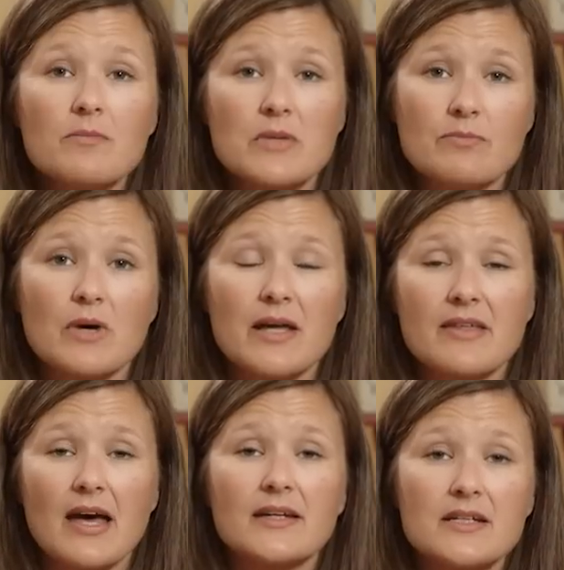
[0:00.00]
mean by
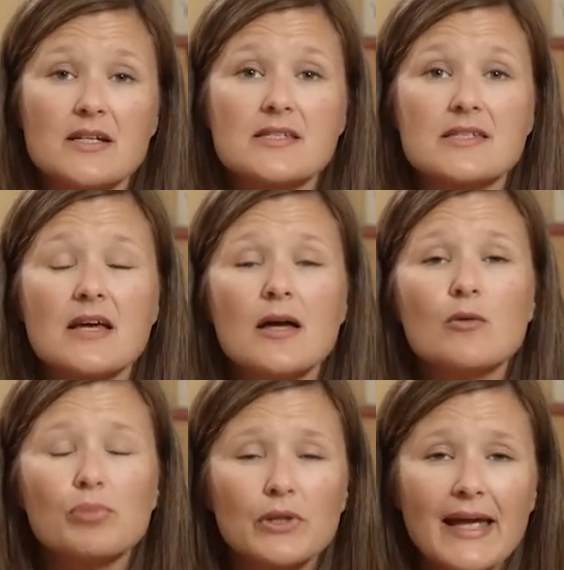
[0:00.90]
that is
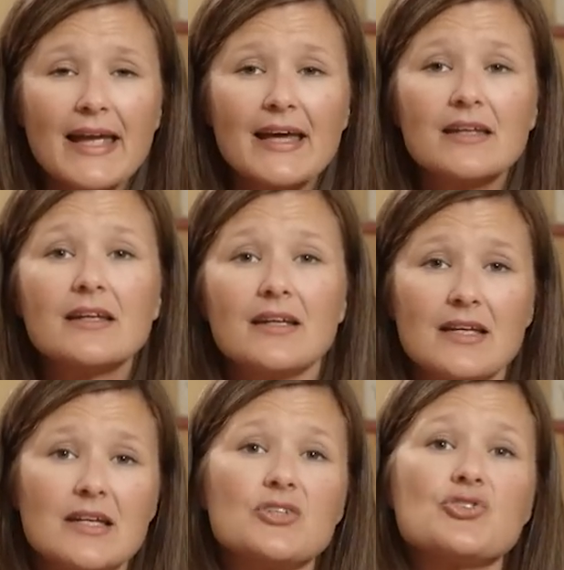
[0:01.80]
plan
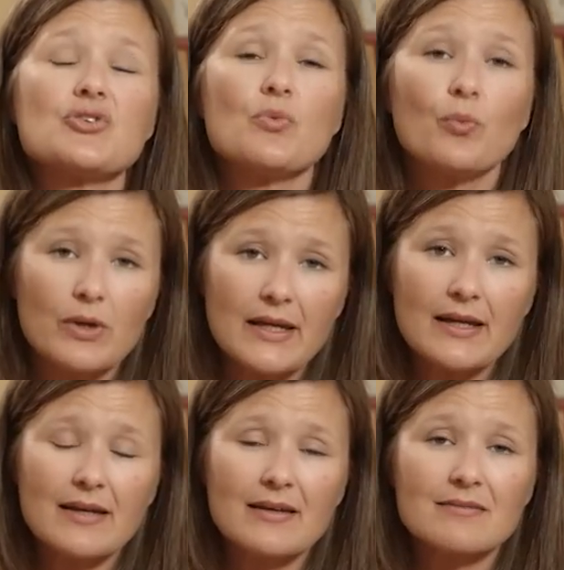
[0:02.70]
each
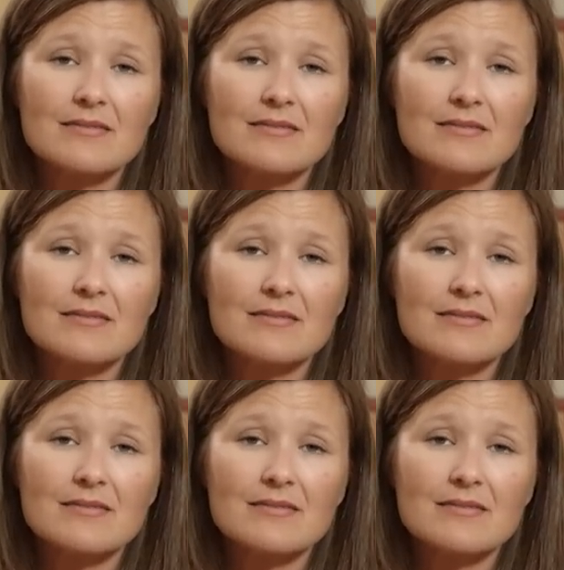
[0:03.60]
week.